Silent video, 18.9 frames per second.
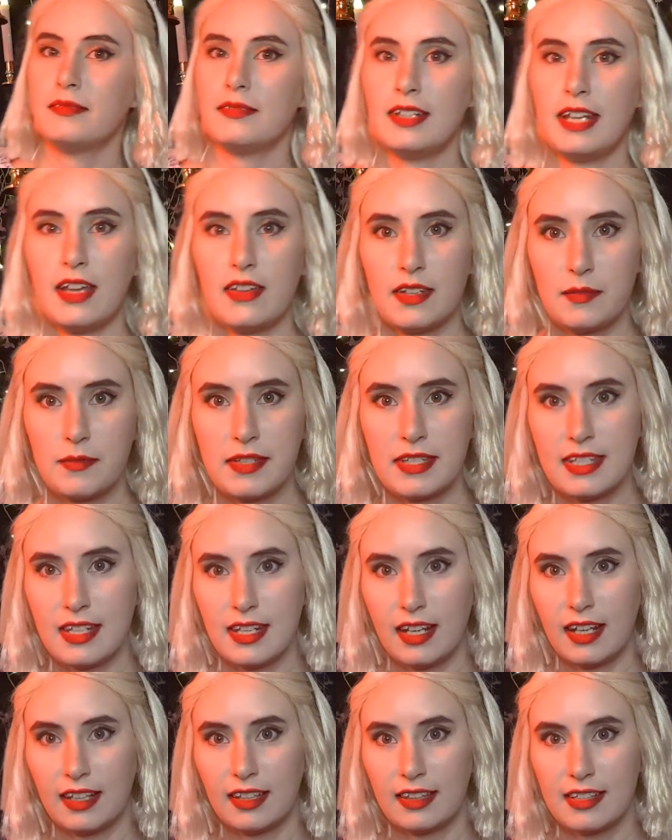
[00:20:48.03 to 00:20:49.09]
that I'm
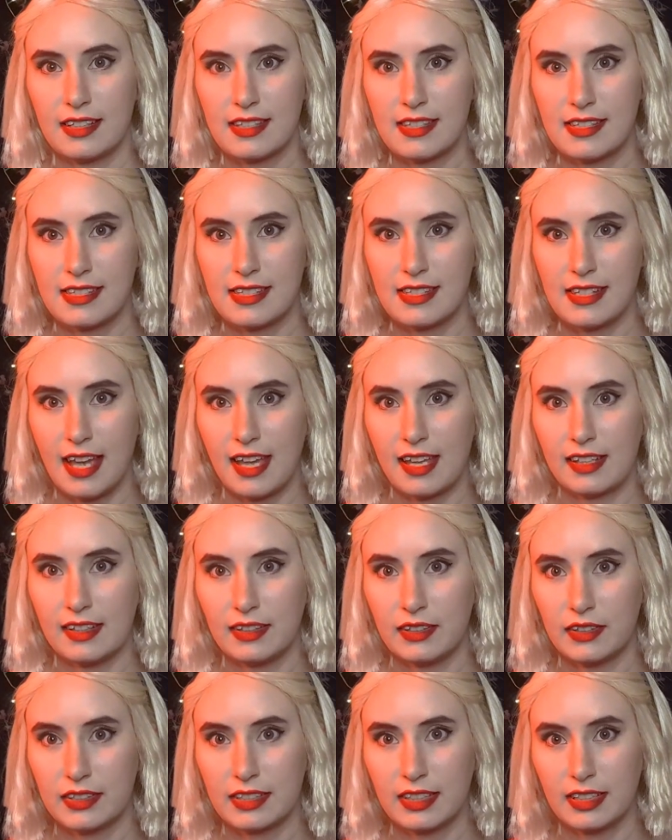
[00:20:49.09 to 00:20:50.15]
sitting, this set
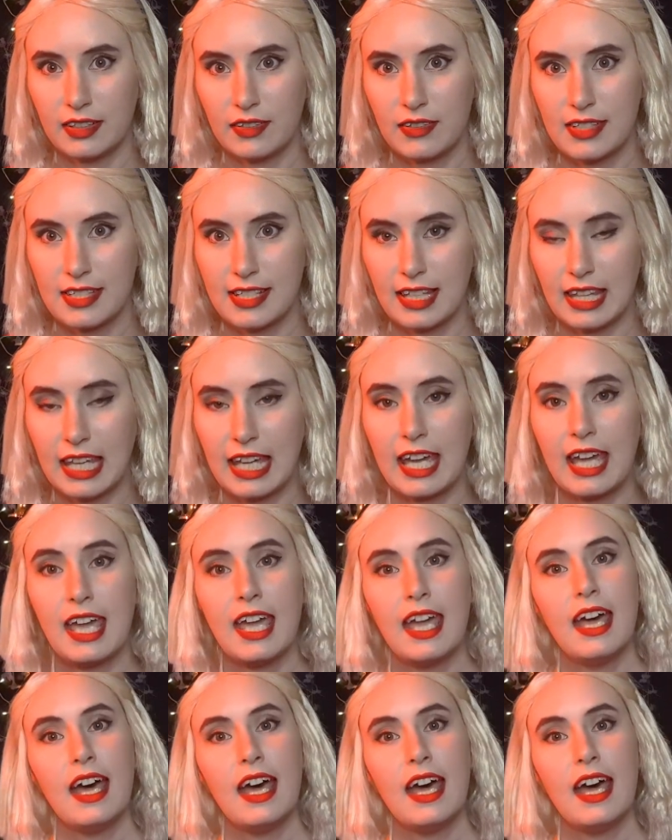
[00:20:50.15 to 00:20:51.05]
looks a little silly.